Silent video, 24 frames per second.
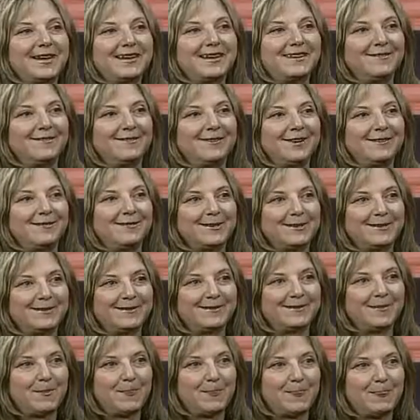to have you back to
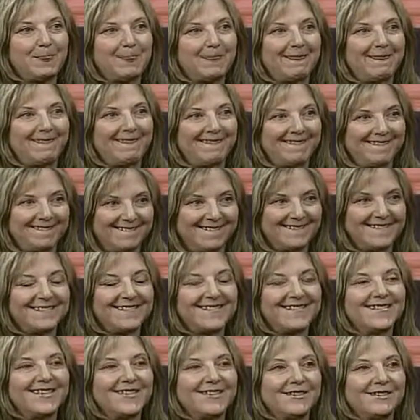talk about more skin topics
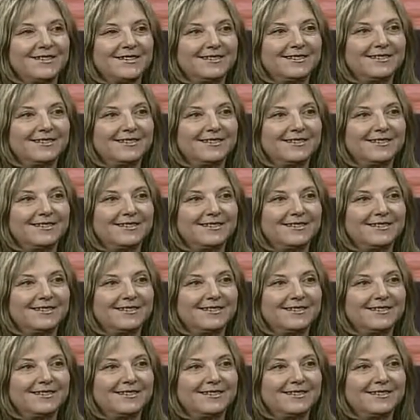in the future.